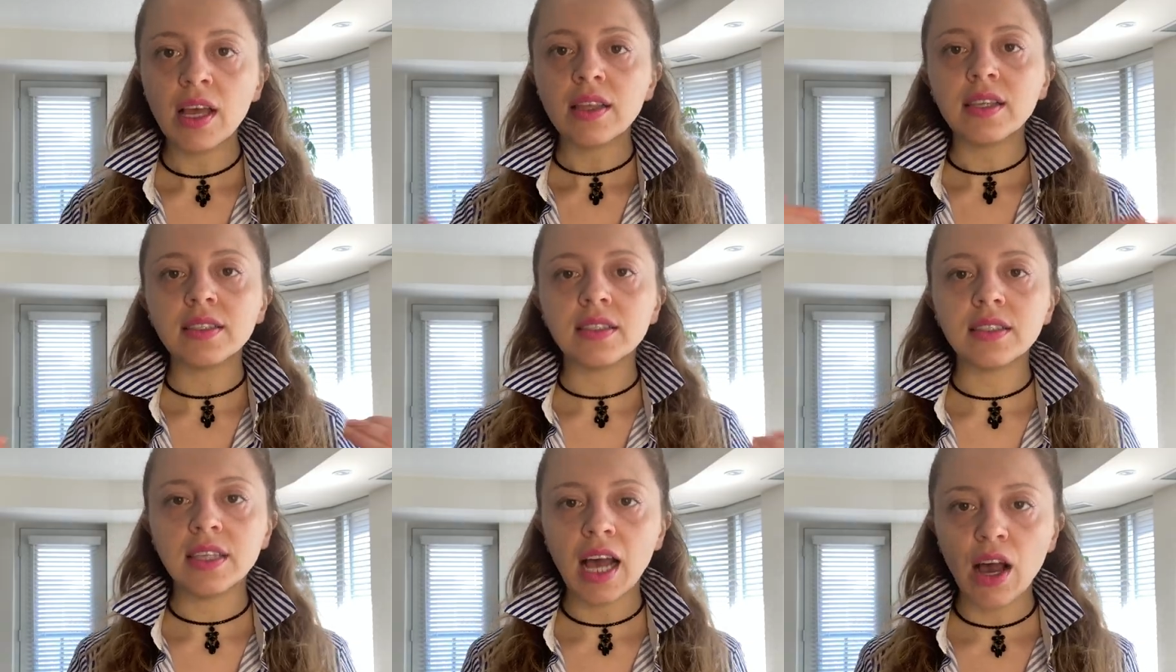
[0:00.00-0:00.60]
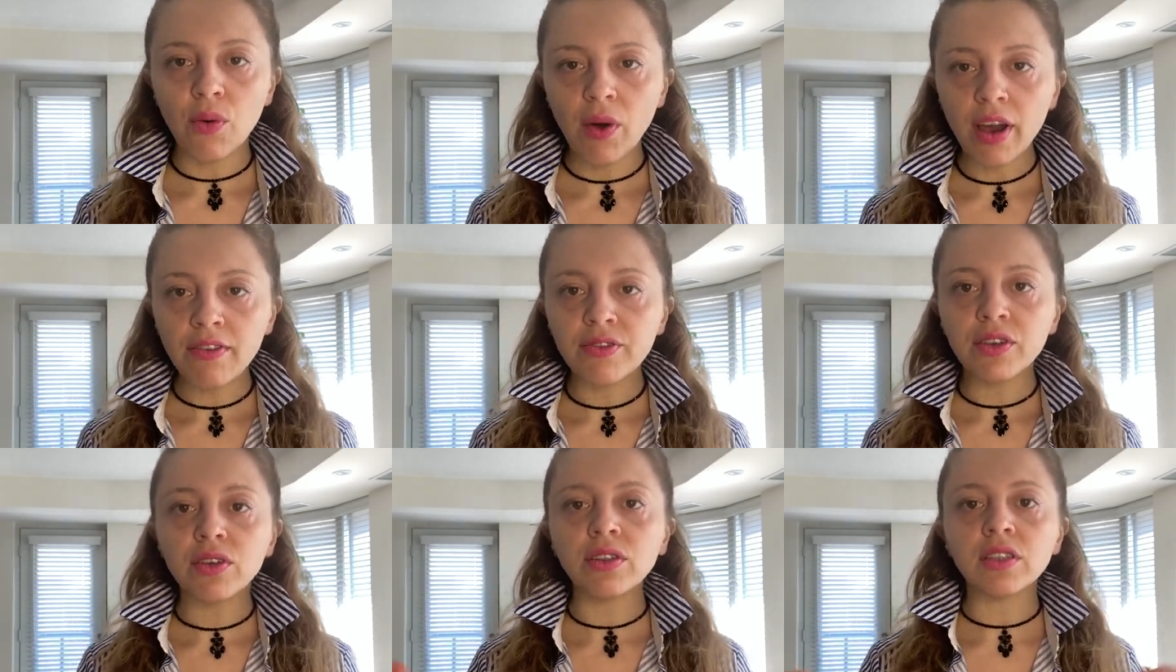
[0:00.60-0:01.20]
This is how I
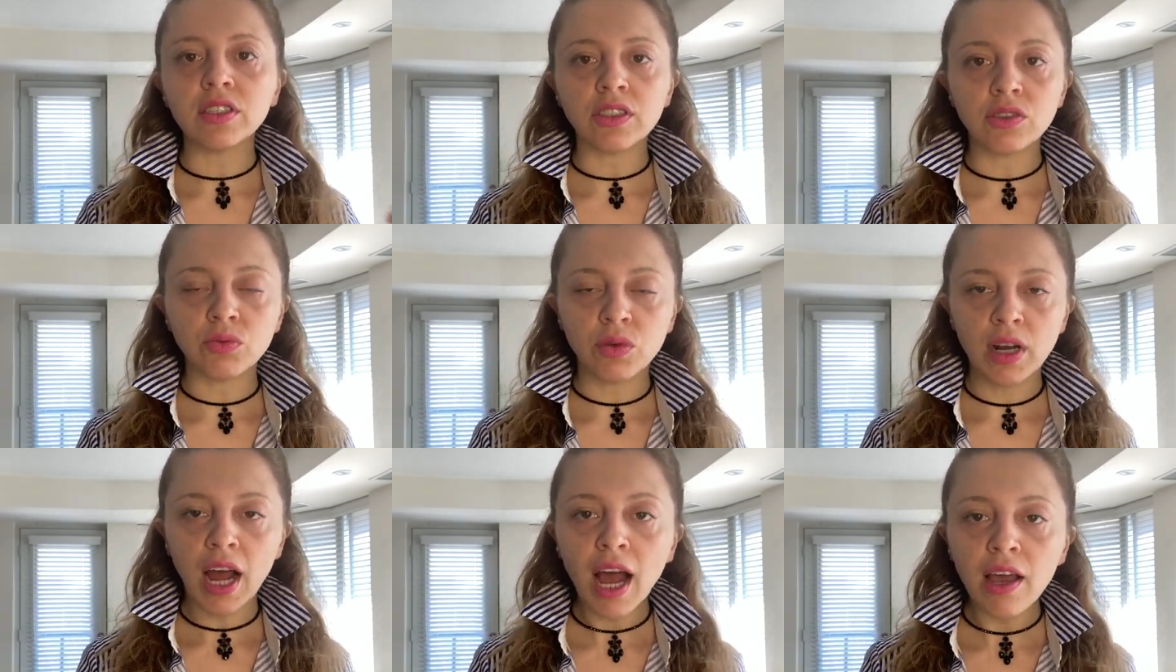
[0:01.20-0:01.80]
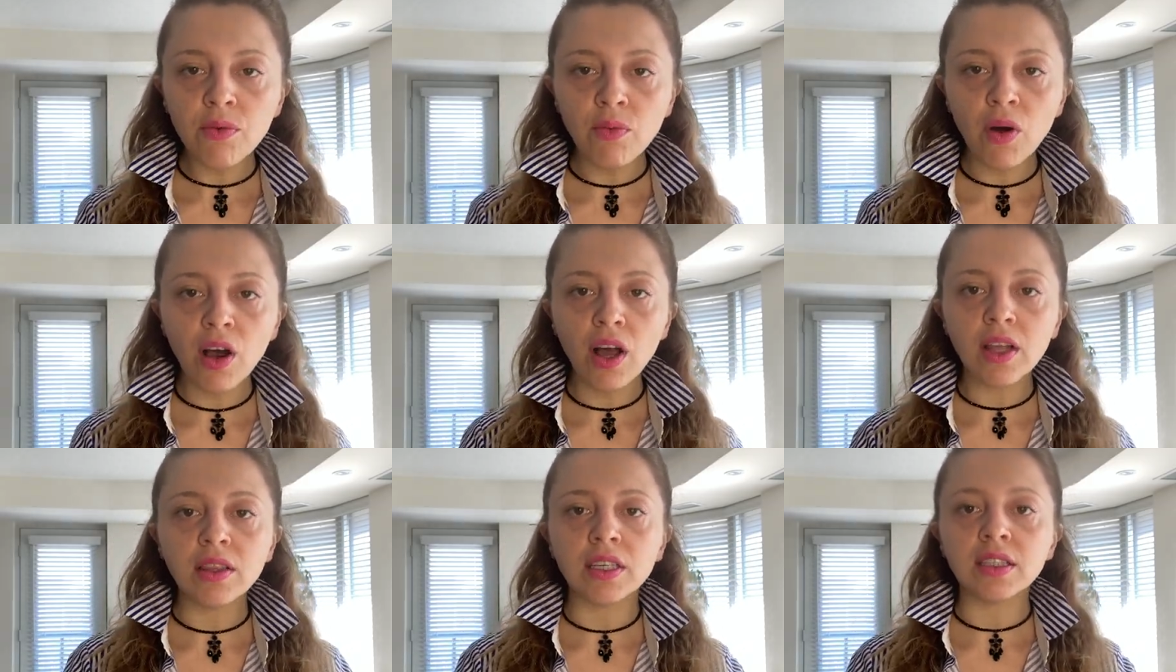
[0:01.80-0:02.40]
feel, this is what I
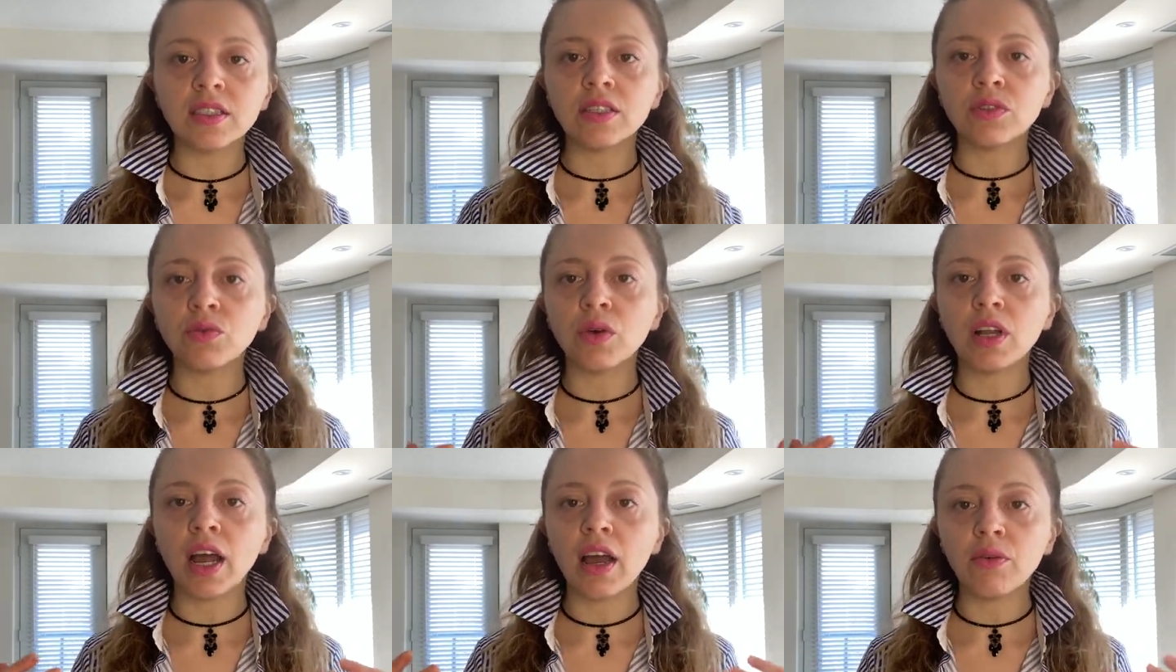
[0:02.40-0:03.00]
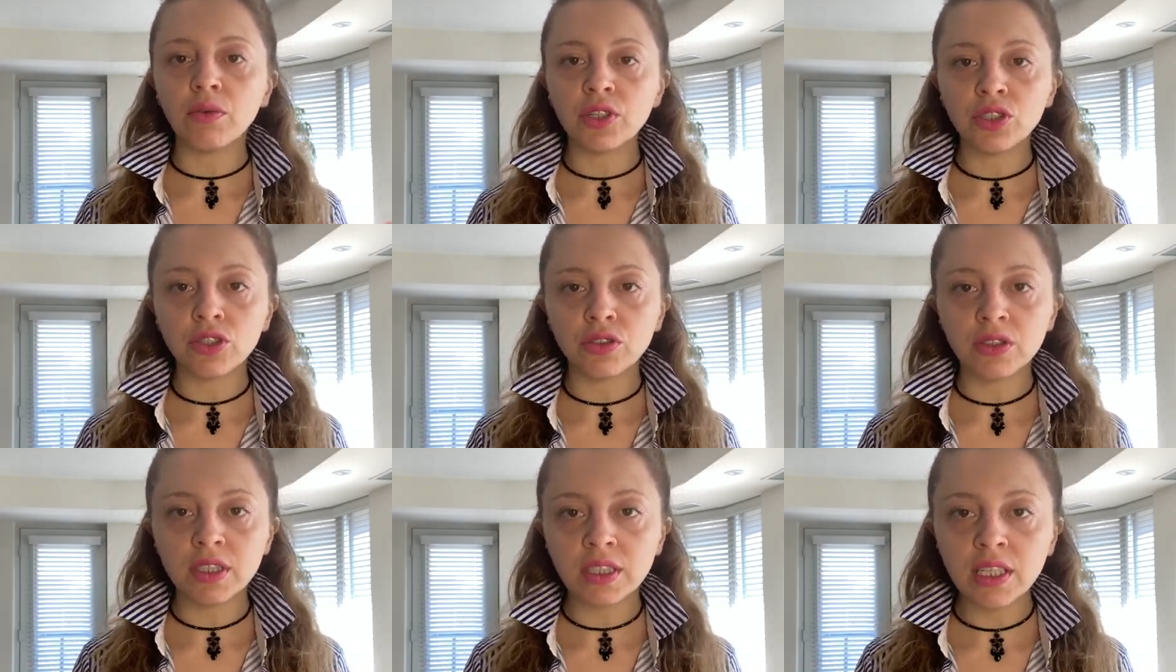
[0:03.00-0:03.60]
want, this is what I wish
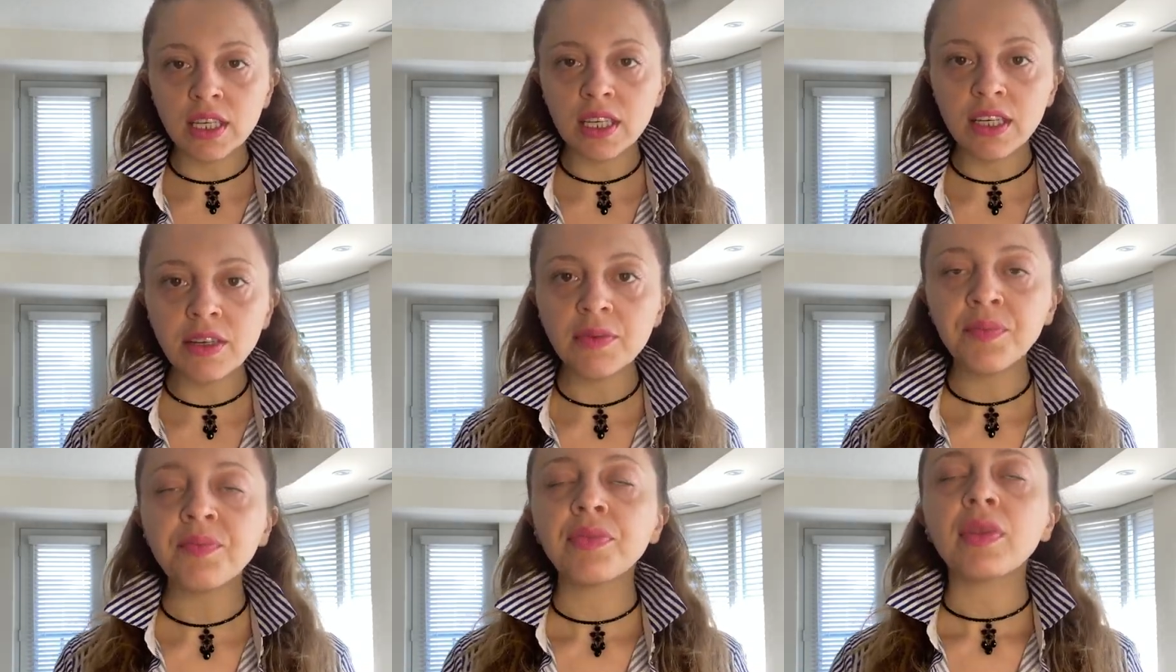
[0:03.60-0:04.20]
to see.